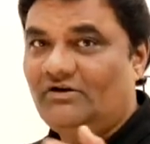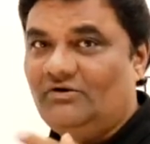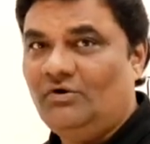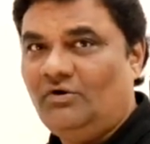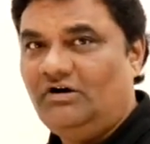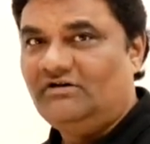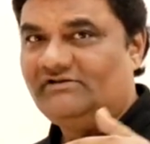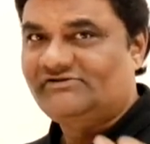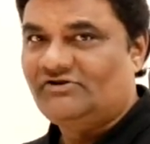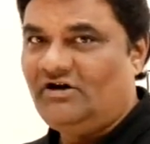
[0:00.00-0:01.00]
Go or
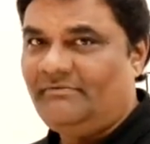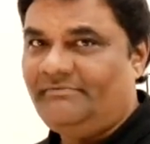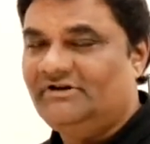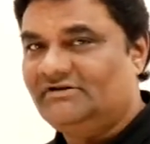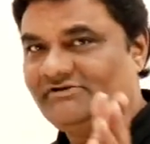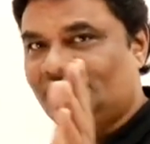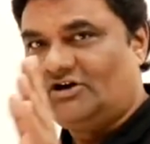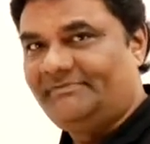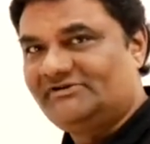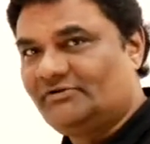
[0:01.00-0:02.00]
stop, shop is